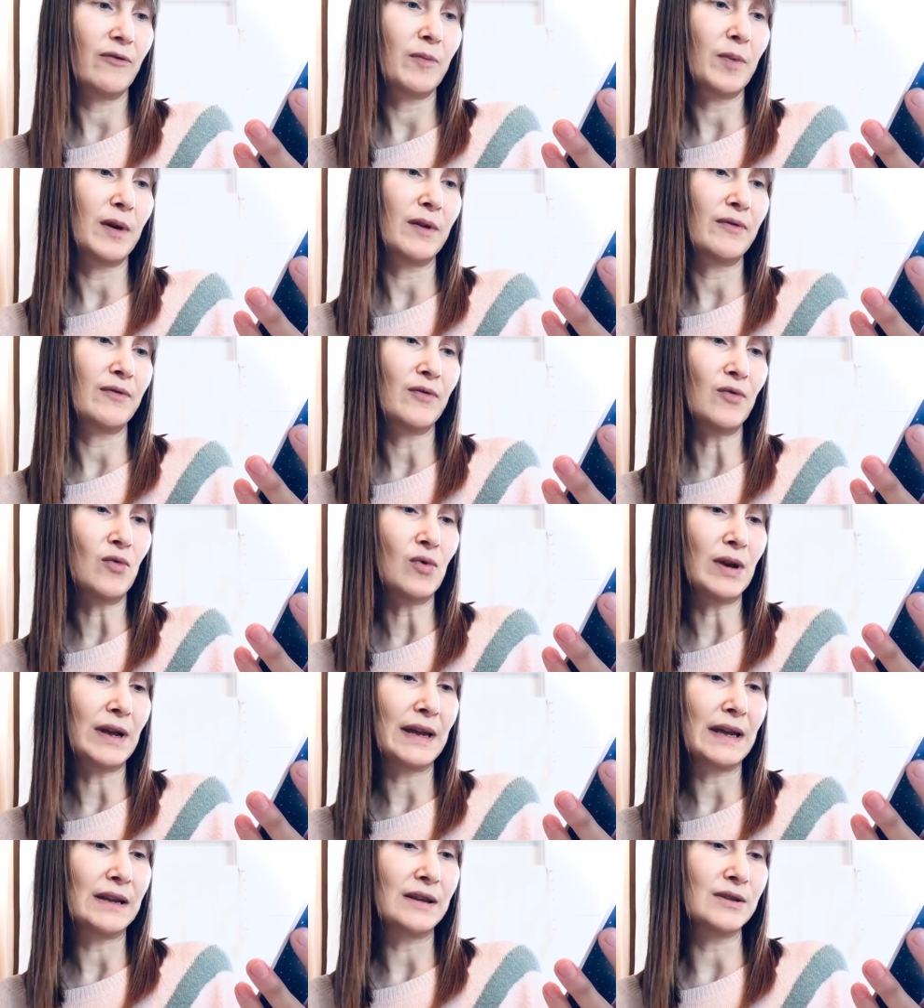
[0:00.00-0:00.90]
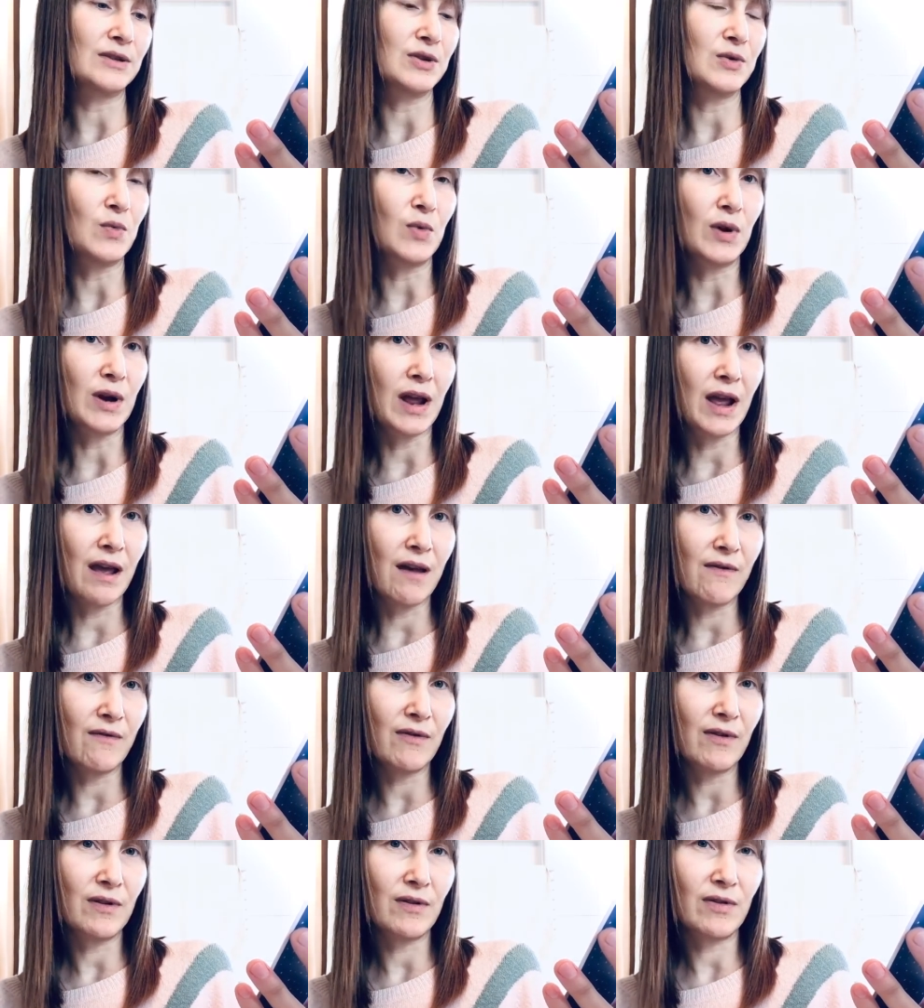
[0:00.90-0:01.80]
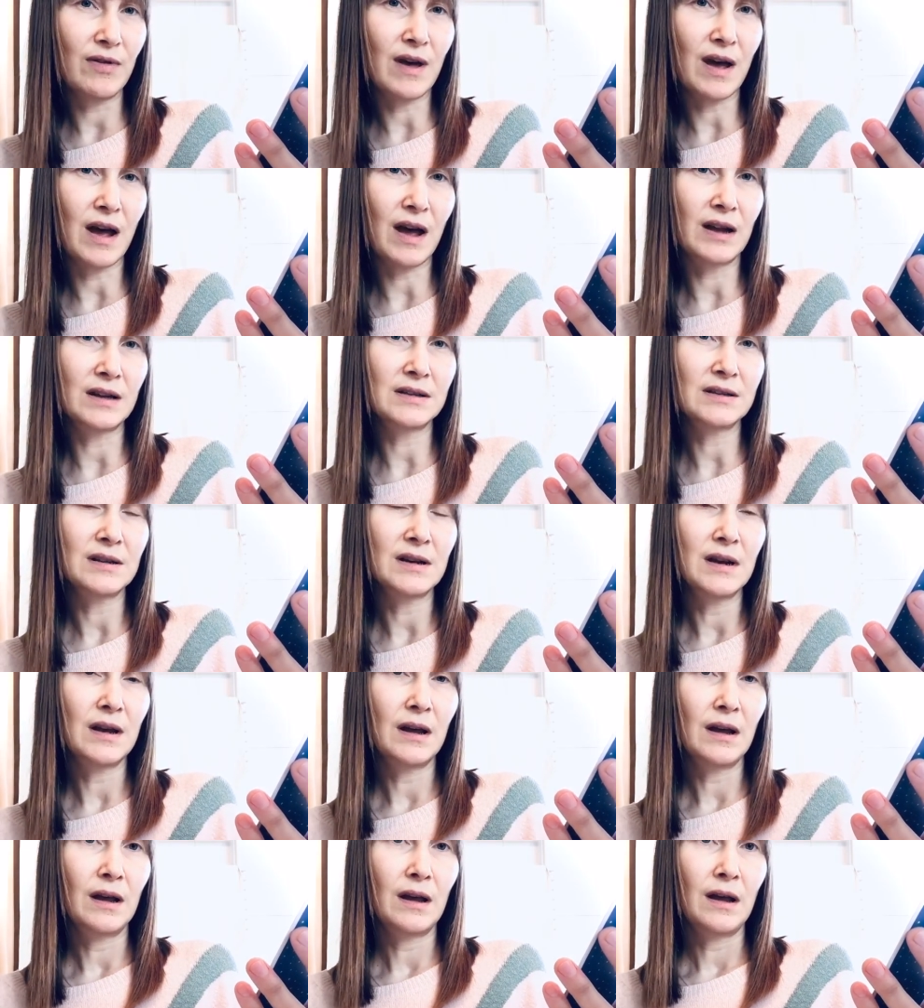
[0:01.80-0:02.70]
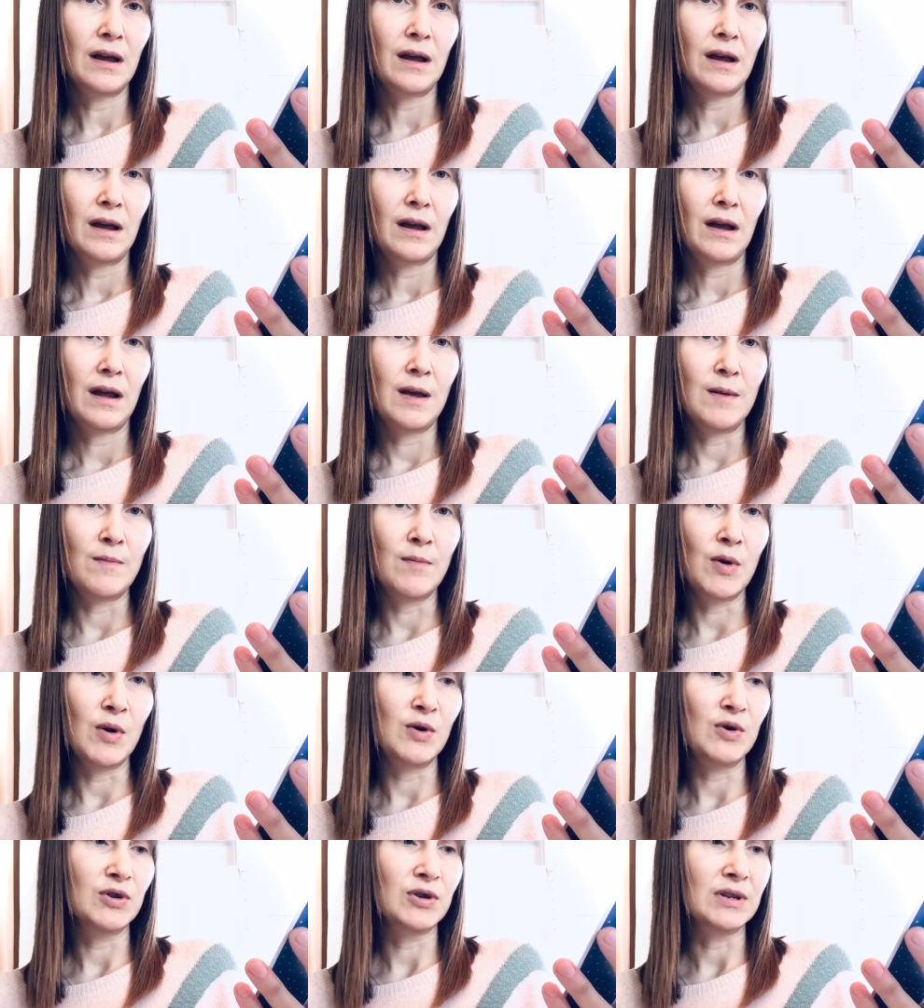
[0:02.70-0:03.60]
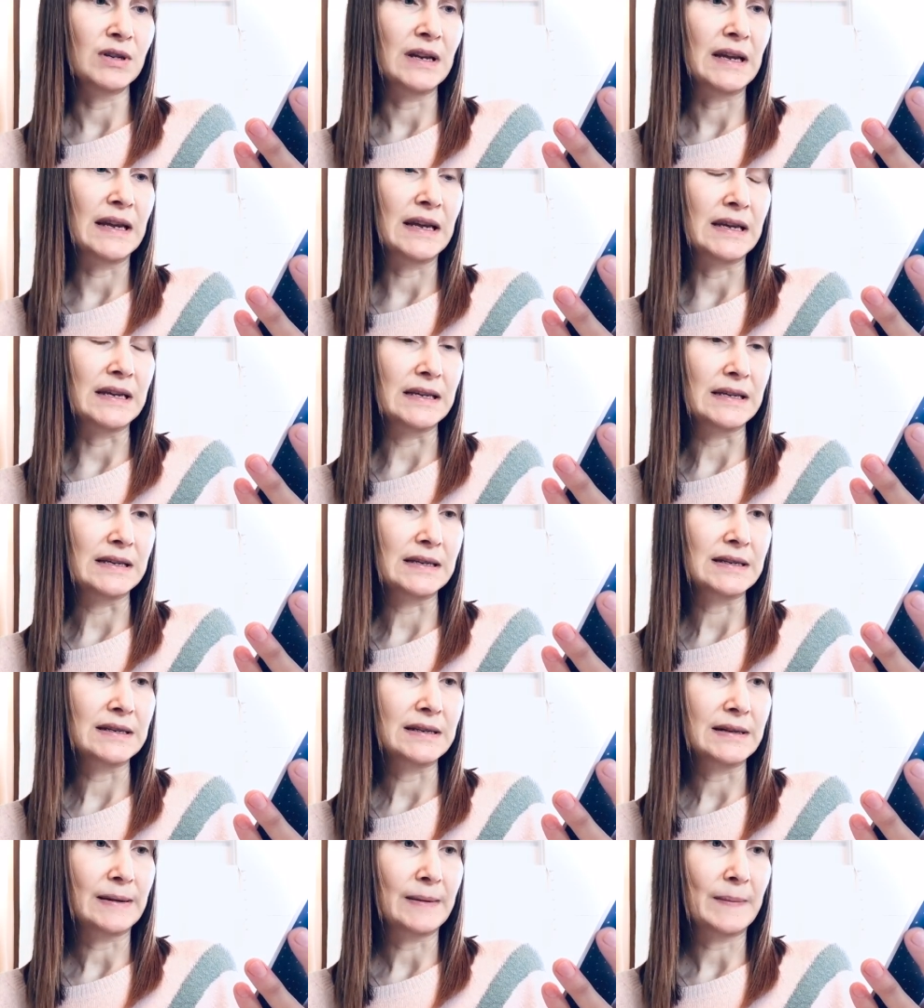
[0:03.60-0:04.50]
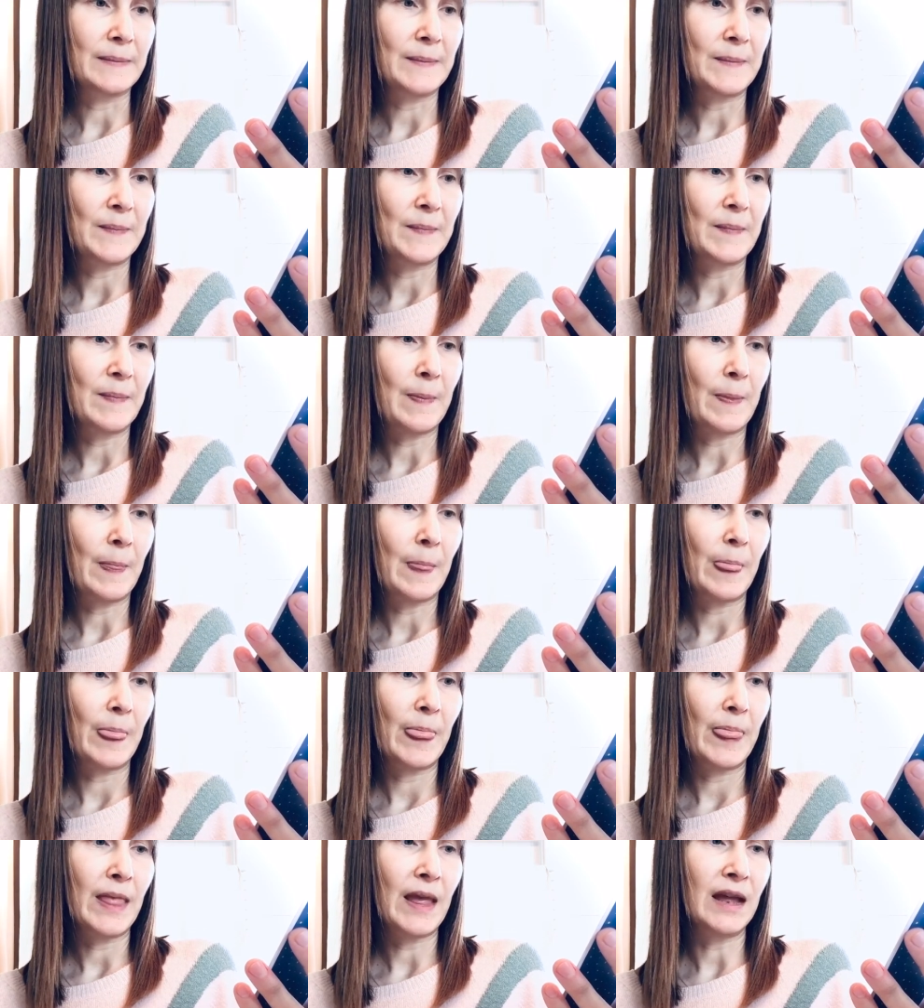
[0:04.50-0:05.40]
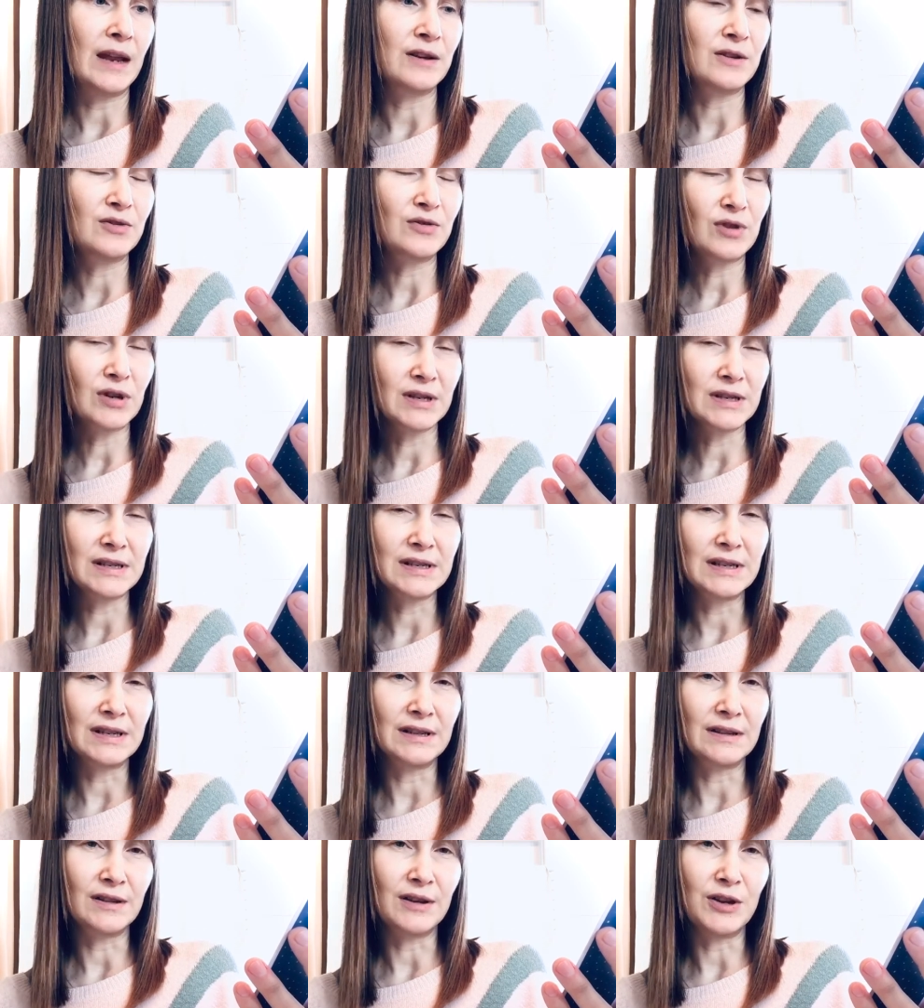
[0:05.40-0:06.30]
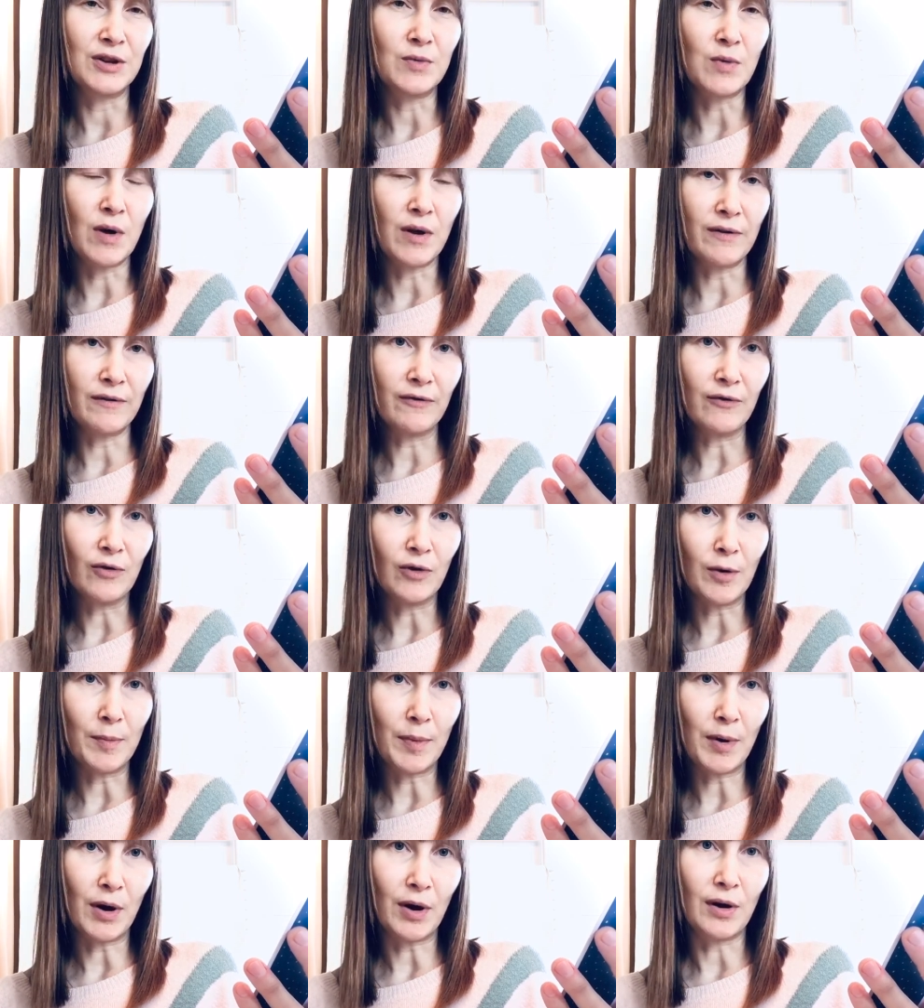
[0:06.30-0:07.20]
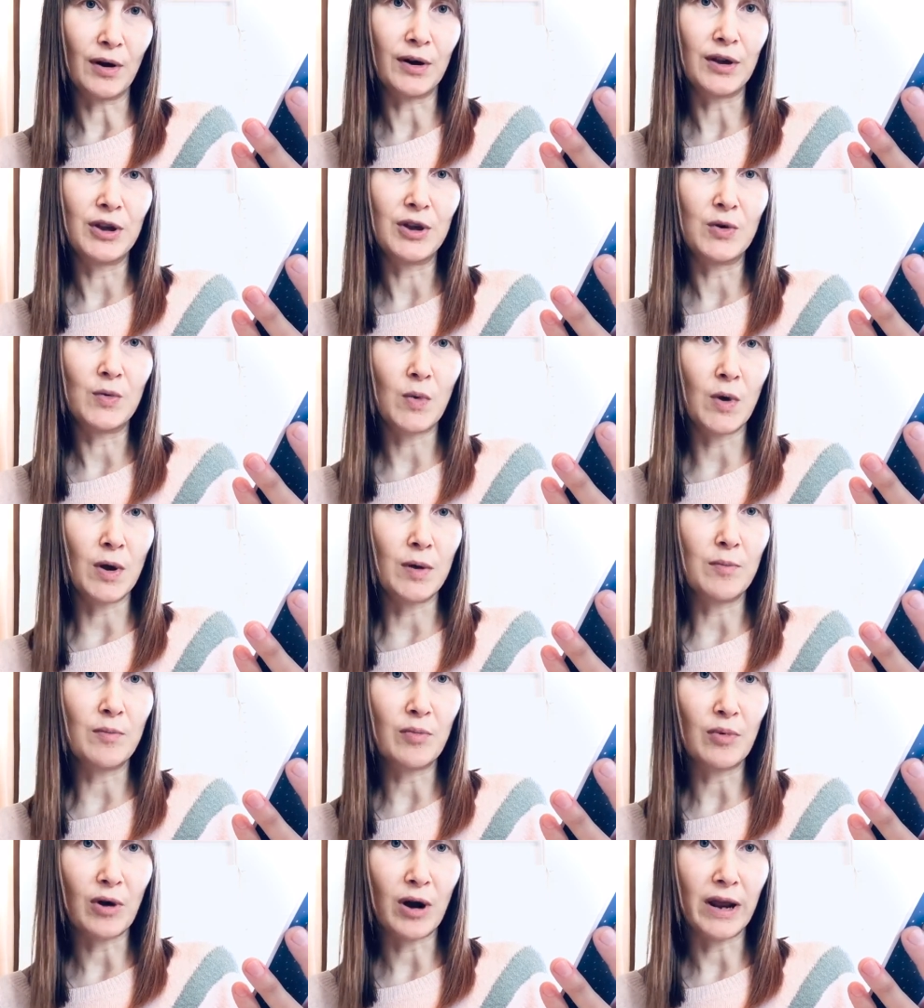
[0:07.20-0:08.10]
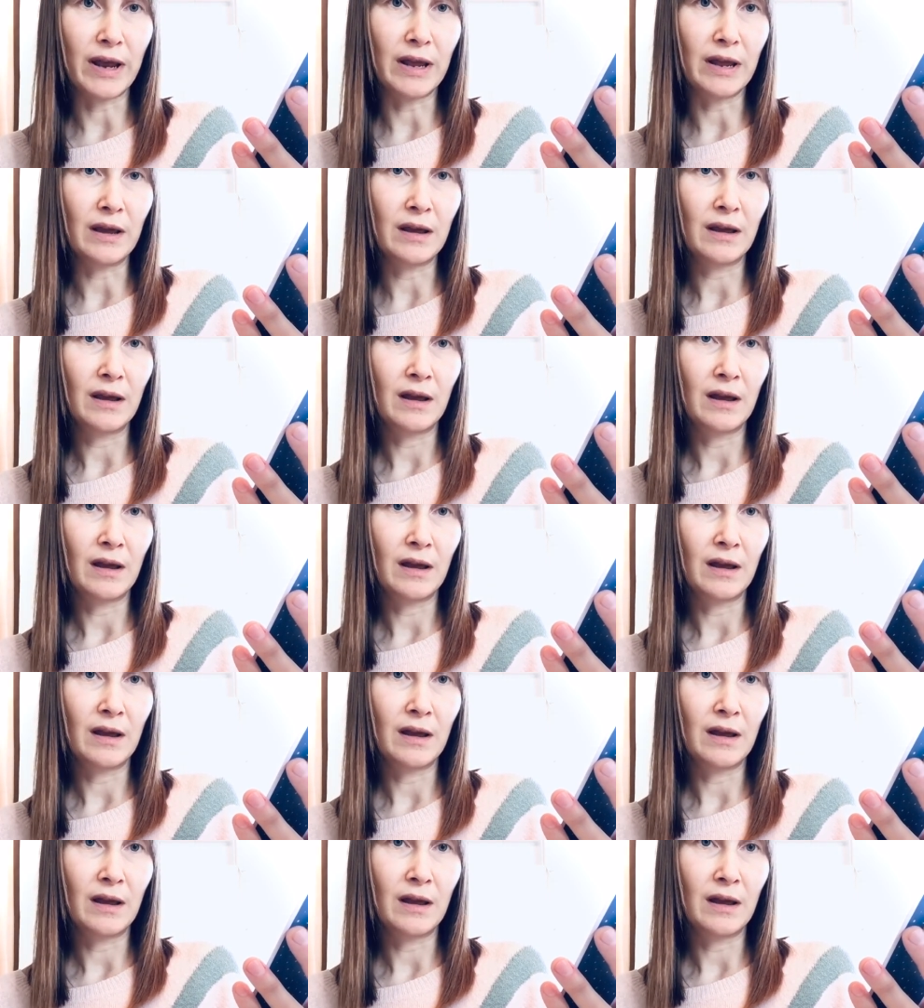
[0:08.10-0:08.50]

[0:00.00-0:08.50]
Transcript: by falling into whatever that emotion is, and trusting that you won't fall apart, you won't break,